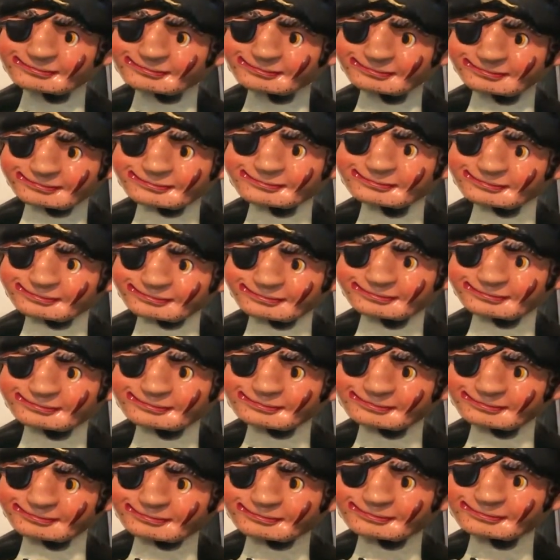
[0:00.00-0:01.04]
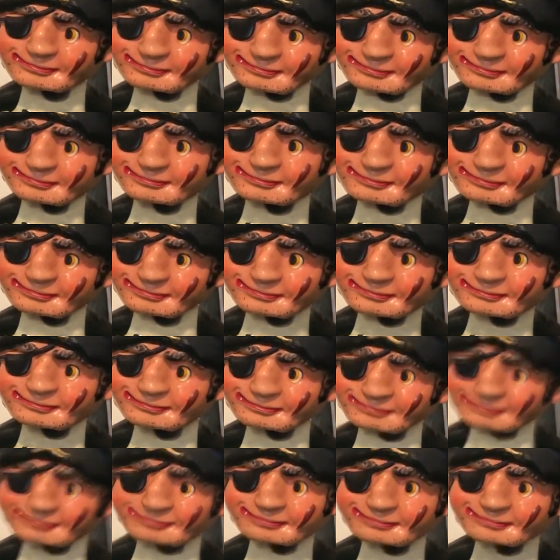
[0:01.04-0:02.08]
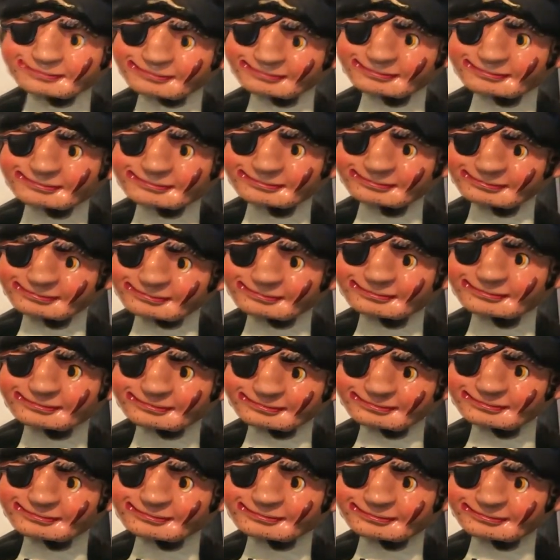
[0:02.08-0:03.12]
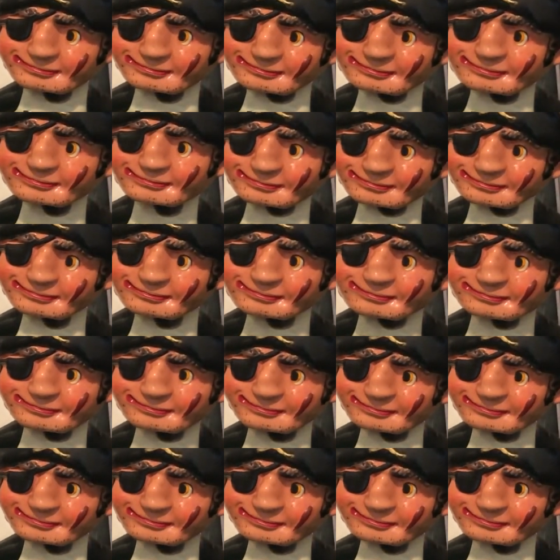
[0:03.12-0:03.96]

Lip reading: Hey everyone, it's Don with Don's Field of Dreams Cards. I have a video